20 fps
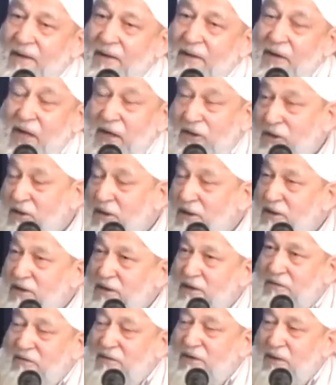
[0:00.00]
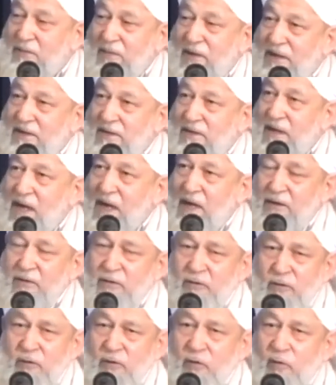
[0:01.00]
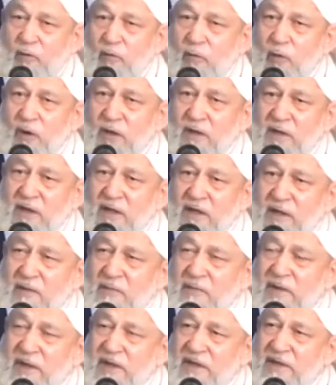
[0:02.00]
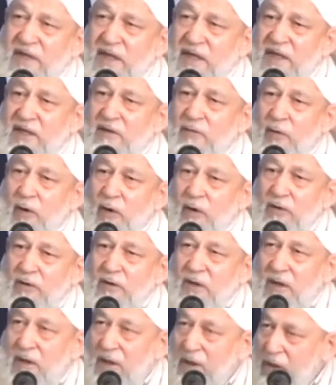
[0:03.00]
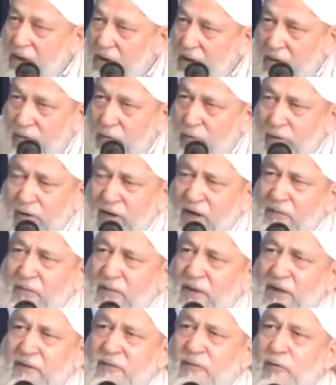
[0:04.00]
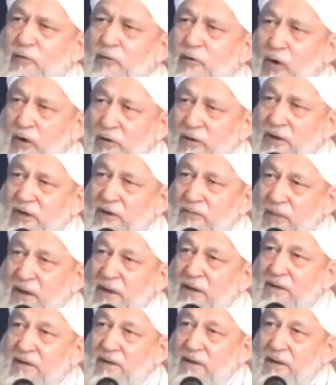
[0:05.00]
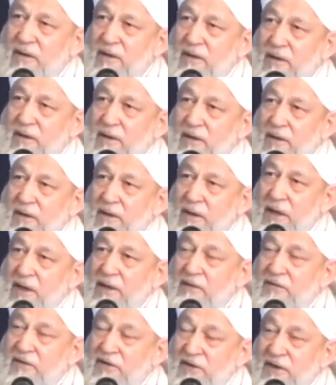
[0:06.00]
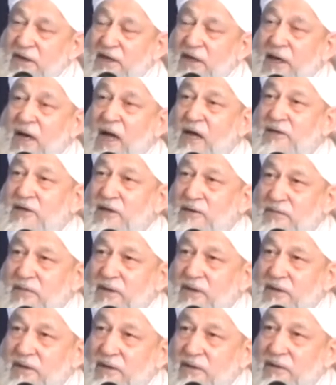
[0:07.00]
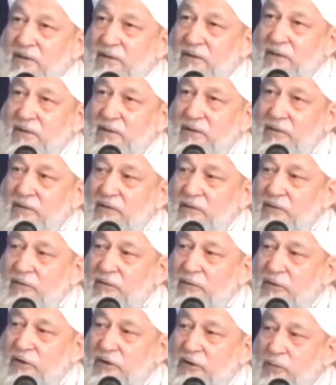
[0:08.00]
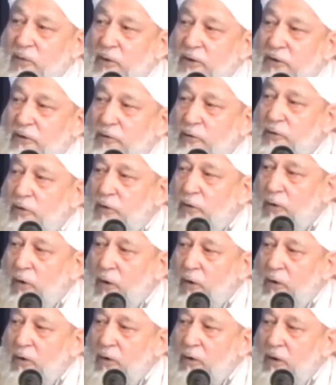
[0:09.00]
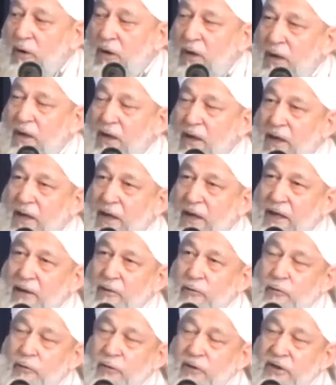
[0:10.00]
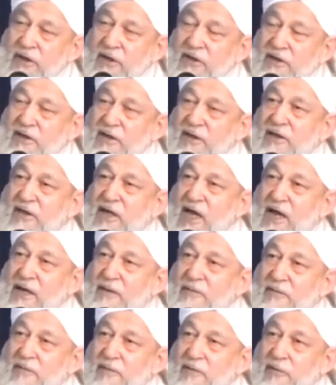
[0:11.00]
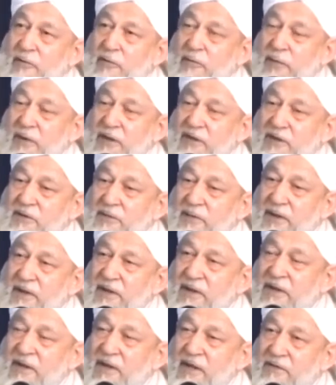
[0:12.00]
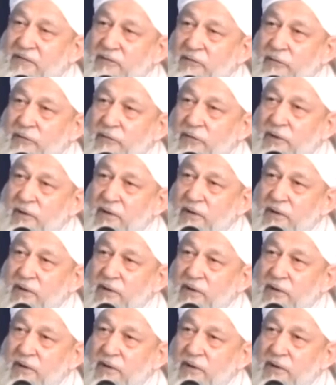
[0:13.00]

Naturally, she was amazed. I don't know what the number exactly was. It couldn't have been a few thousand, but it was still a large number who responded to the call and who reached in time to participate in that food.